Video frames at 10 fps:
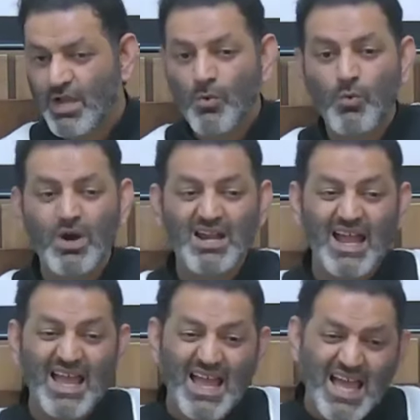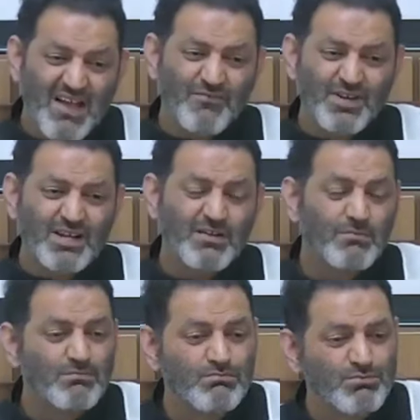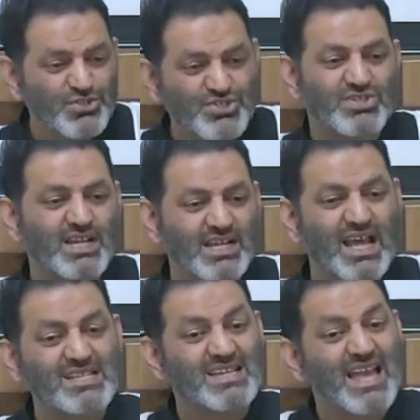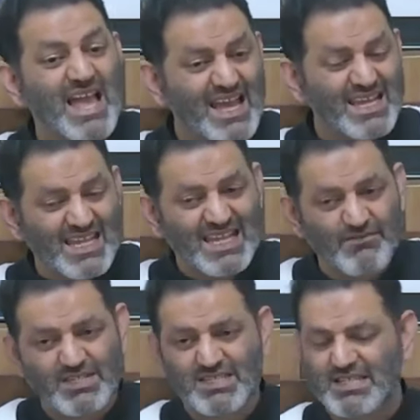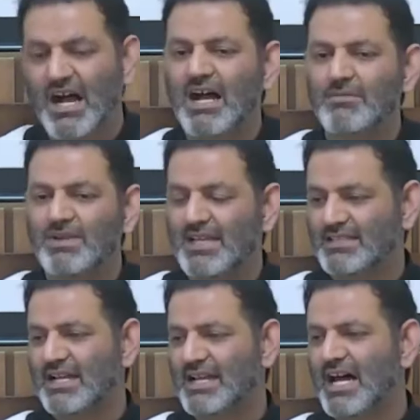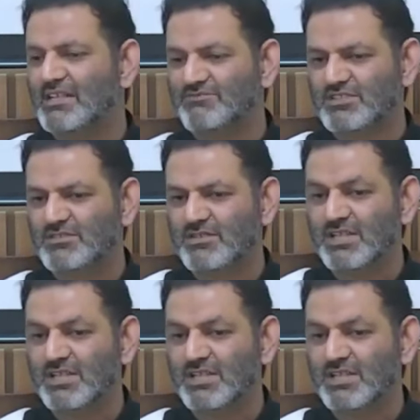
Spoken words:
were ever mushrik at any given time in their lives.